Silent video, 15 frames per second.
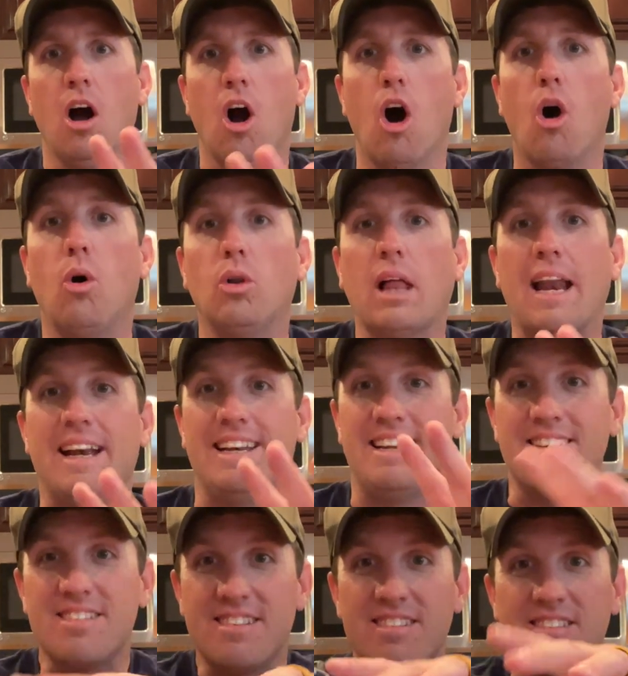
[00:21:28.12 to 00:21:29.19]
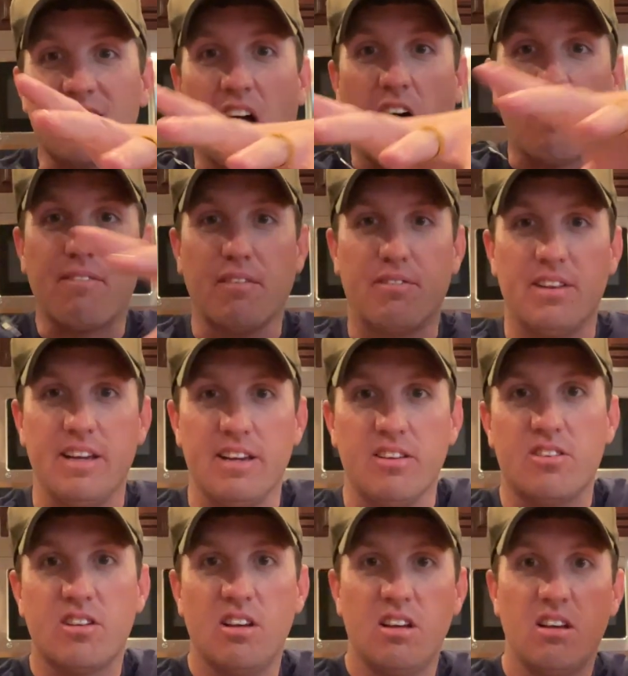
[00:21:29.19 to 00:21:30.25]
whole lot of distance off of
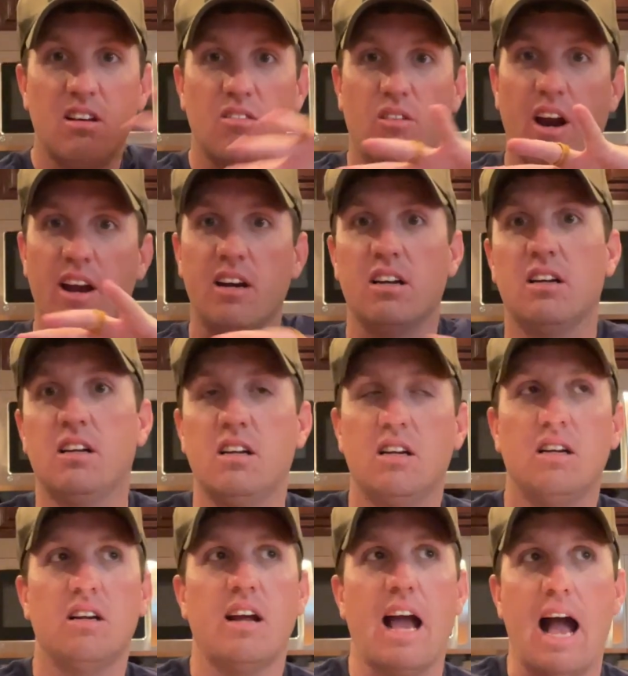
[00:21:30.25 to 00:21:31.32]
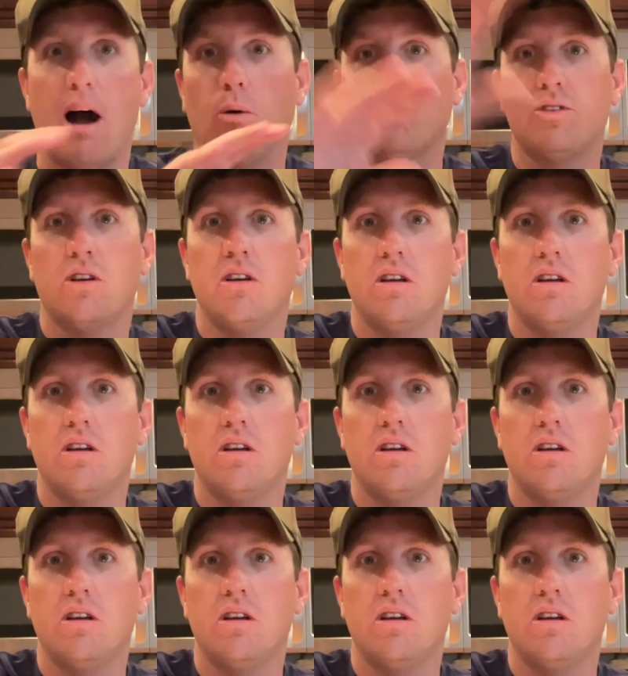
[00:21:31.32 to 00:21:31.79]
these, right? Out.